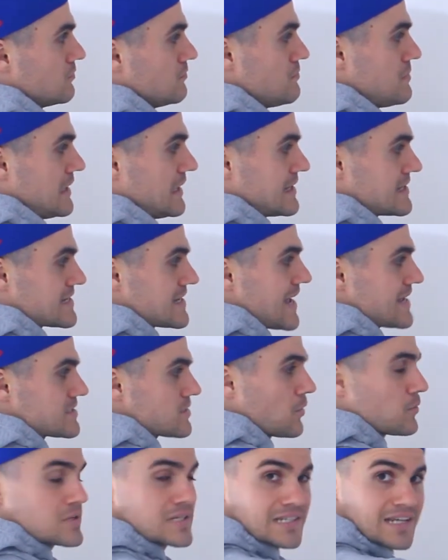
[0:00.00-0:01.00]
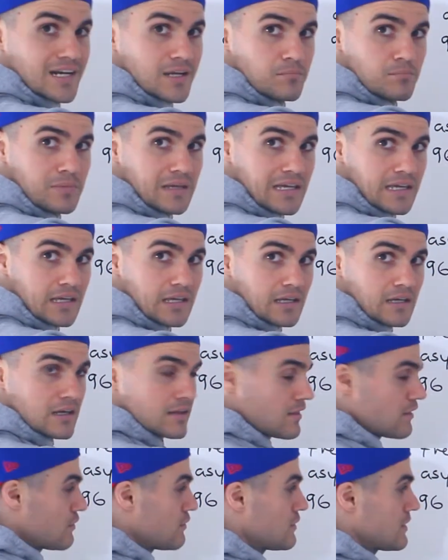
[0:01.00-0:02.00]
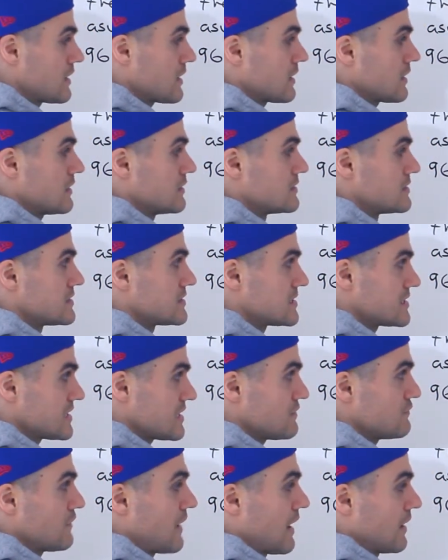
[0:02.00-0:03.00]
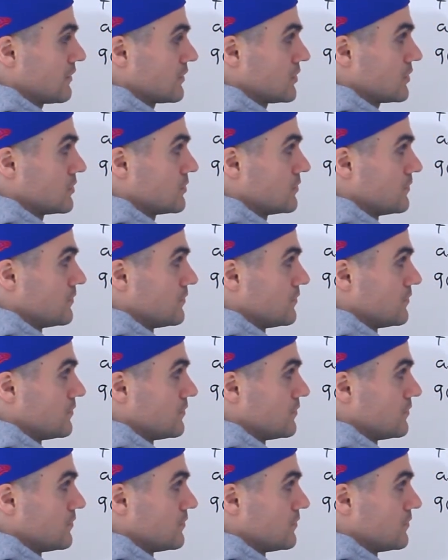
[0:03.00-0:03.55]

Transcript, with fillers: because that's always going to be the c value.